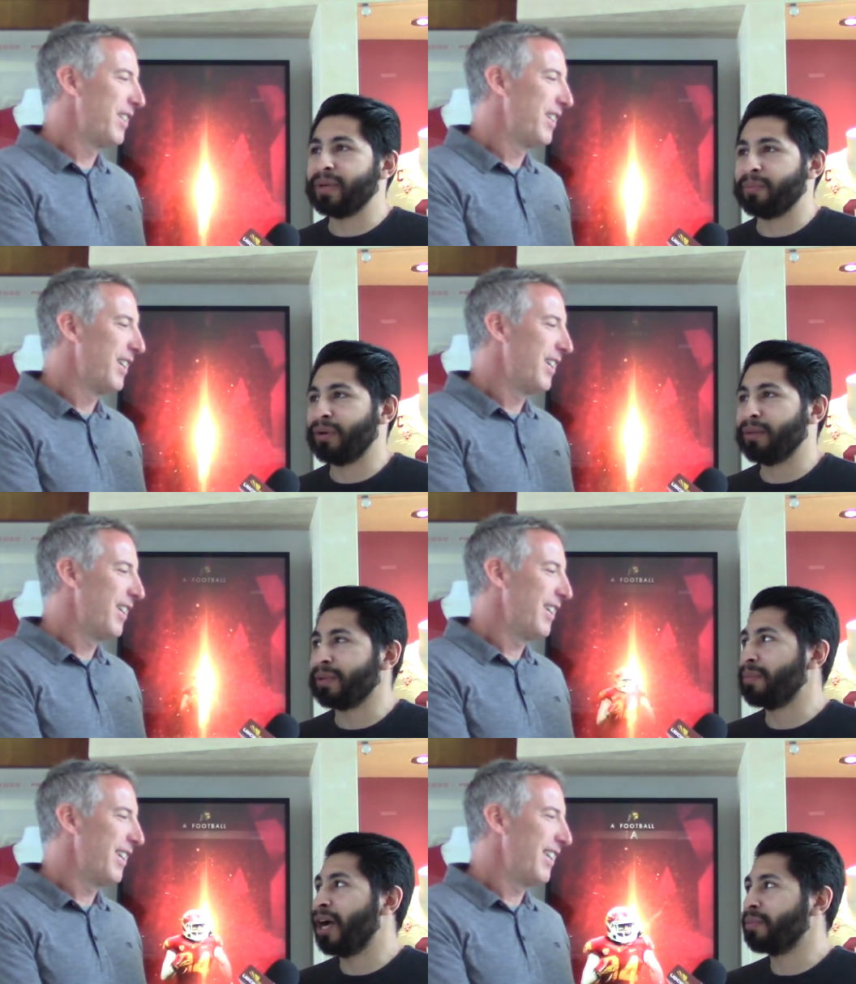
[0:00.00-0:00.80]
Speaker 1: being
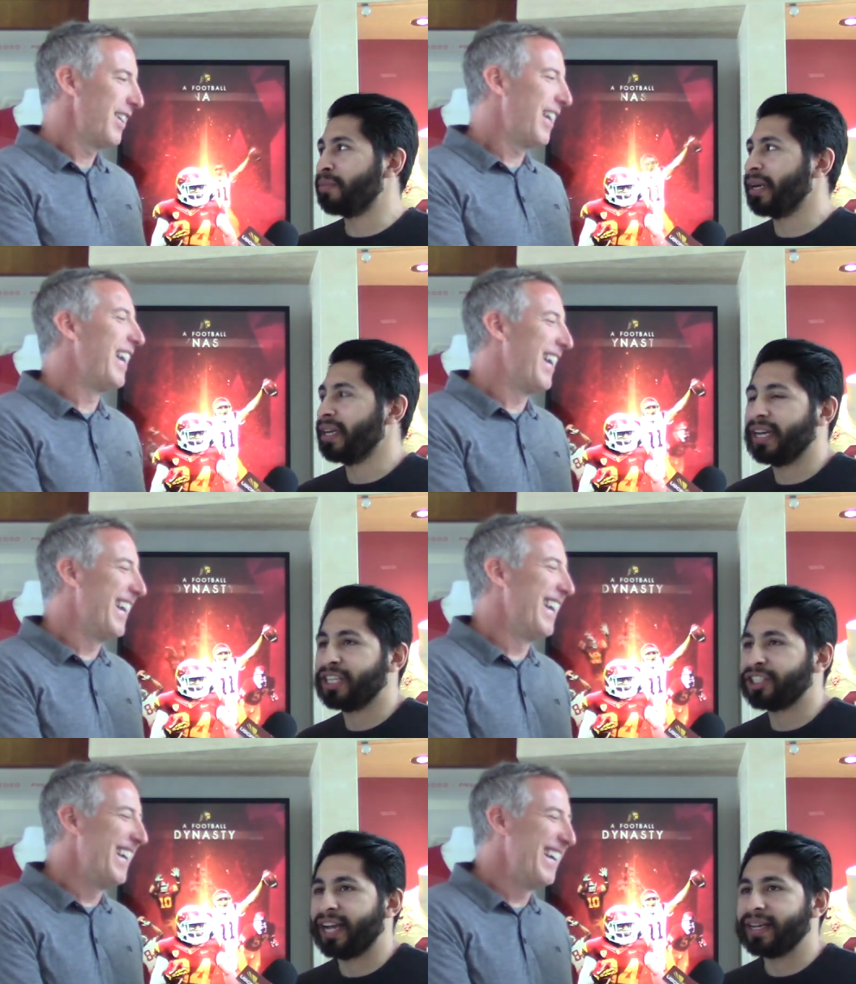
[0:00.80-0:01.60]
probably mobbed by
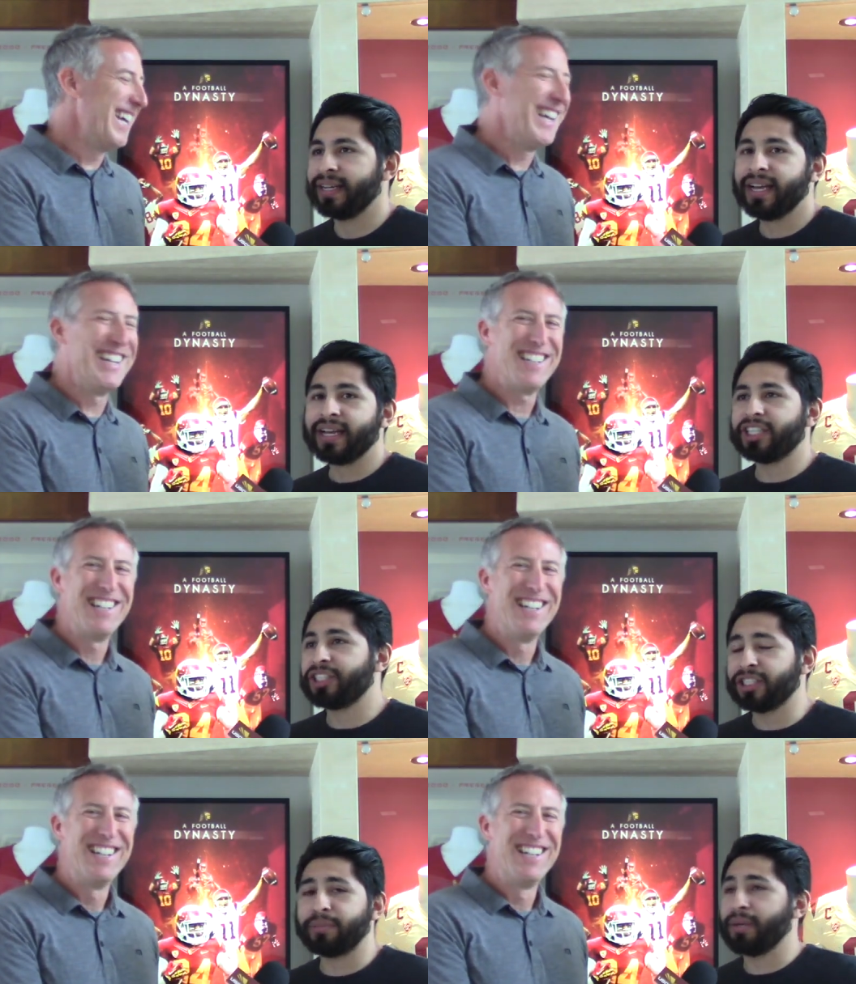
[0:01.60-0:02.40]
a giant. Because
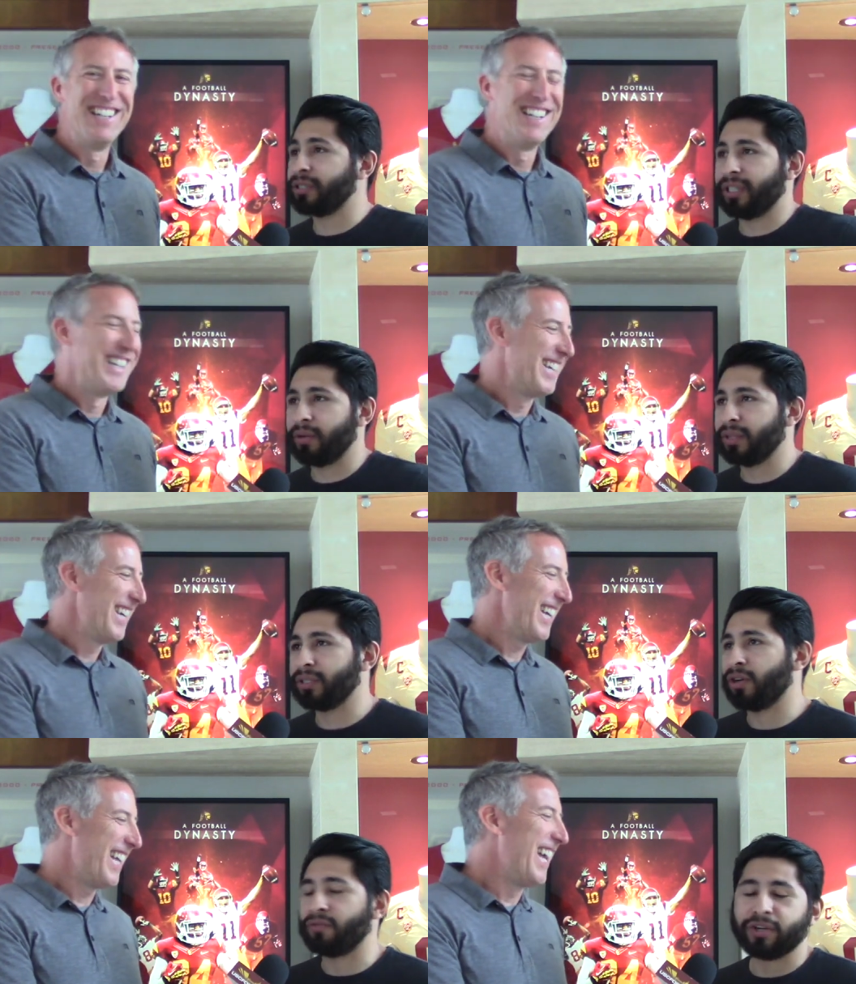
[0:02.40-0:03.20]
Justin Bieber's there with
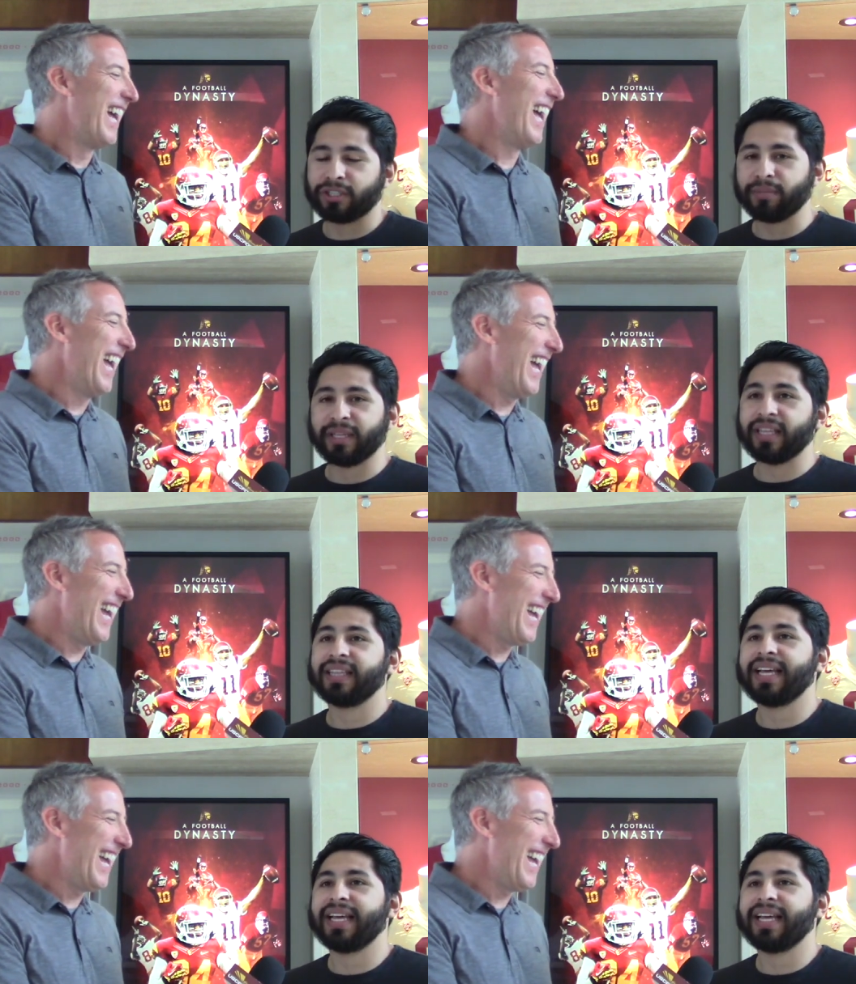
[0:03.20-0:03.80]
his girlfriend or something like that.